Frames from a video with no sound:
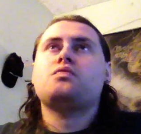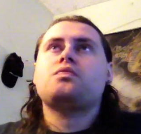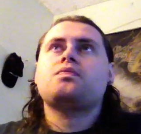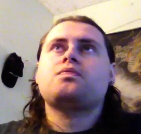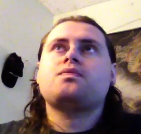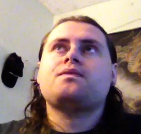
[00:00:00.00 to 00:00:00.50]

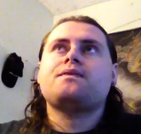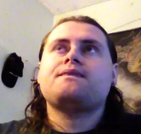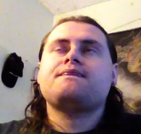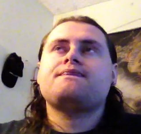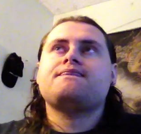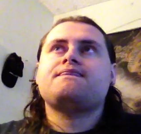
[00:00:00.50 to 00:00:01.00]

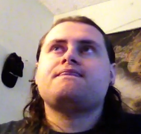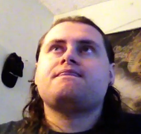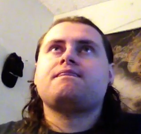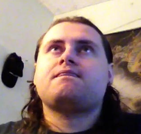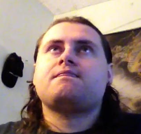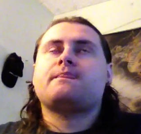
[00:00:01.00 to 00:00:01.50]

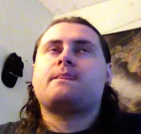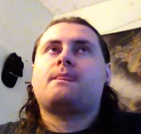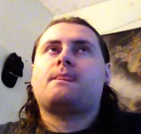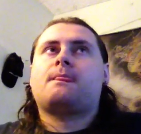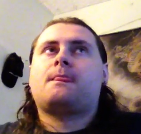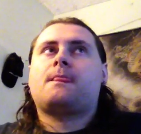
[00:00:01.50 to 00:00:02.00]

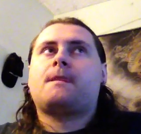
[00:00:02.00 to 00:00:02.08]
(silence)